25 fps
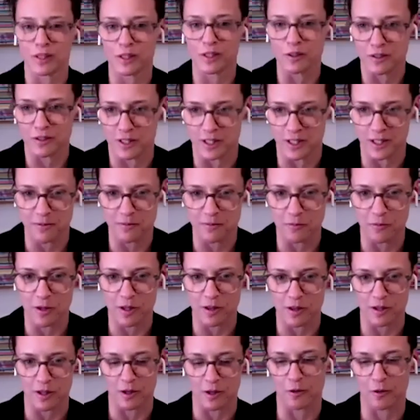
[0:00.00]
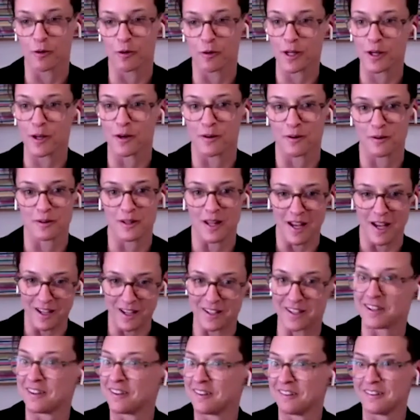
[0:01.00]
embolden your team with
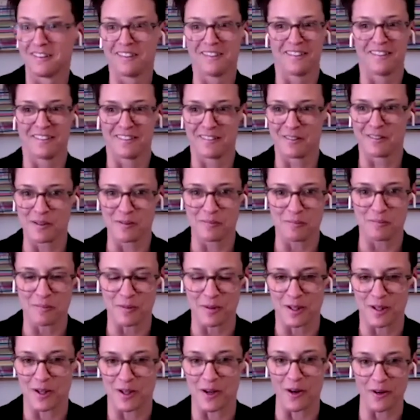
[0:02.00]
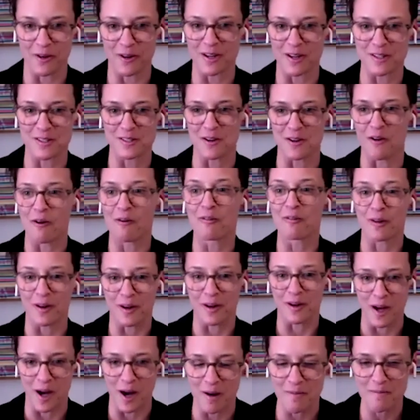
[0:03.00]
like courage over
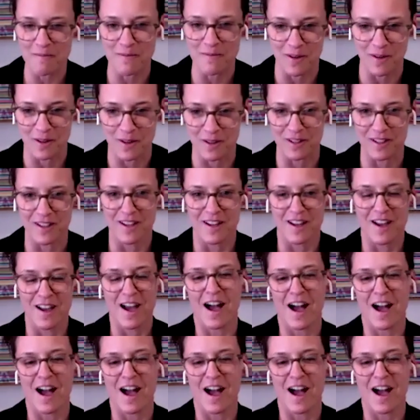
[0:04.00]
comfort,